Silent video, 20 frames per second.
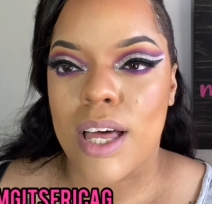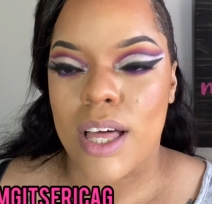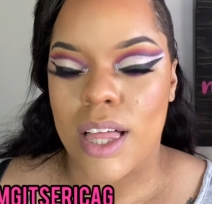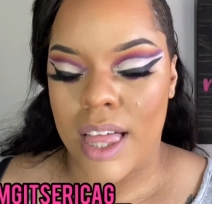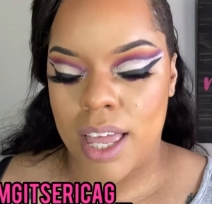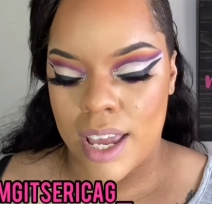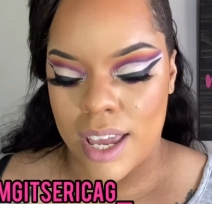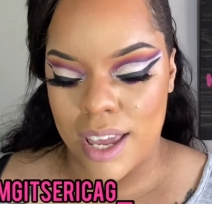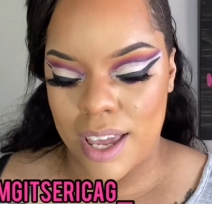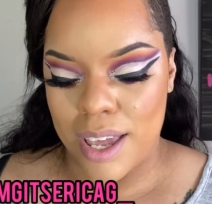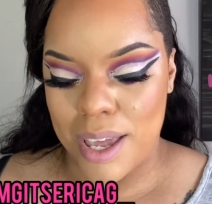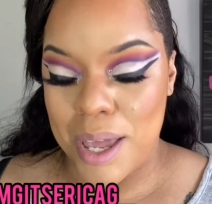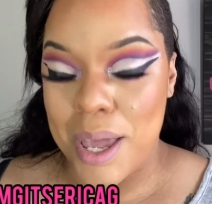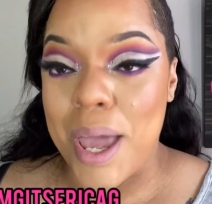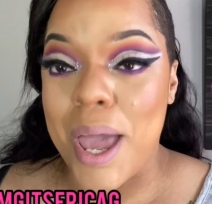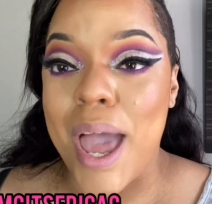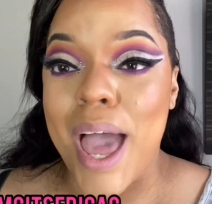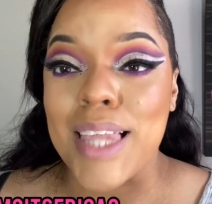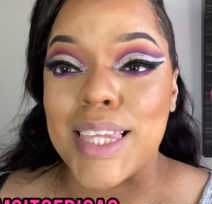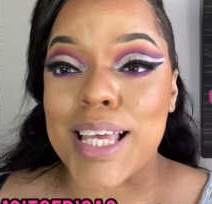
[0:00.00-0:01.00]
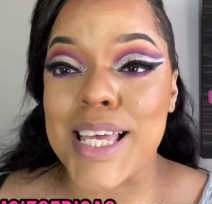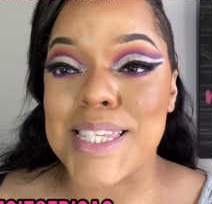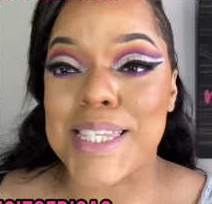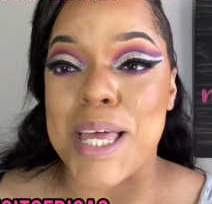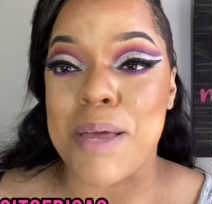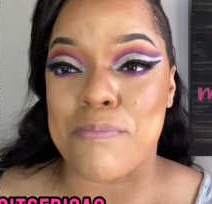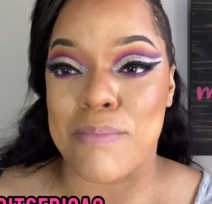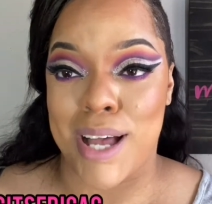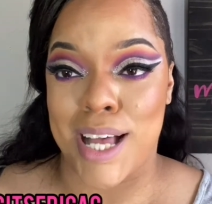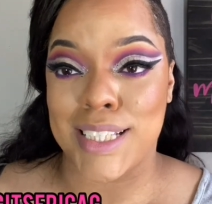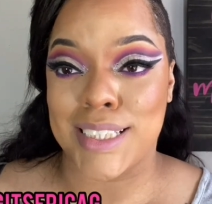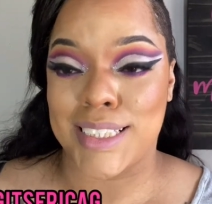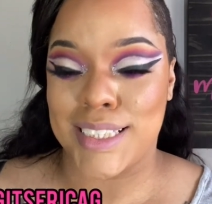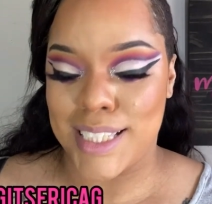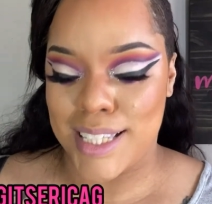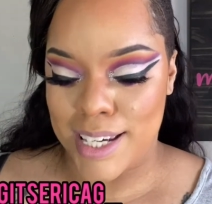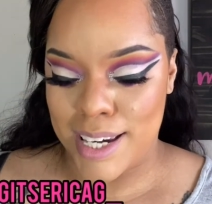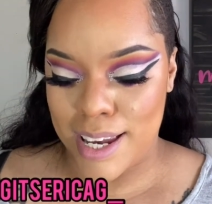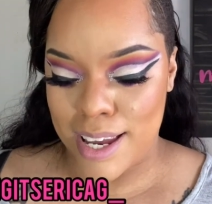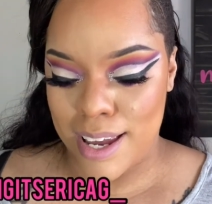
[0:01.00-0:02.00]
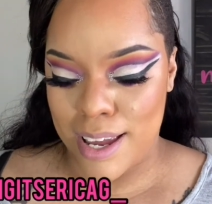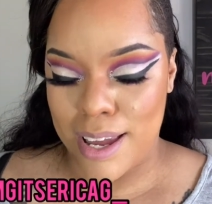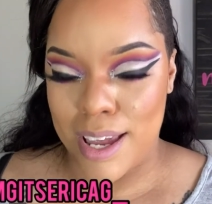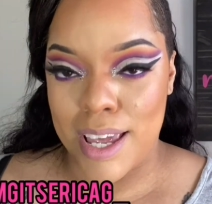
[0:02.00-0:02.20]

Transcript: like, at least in my city,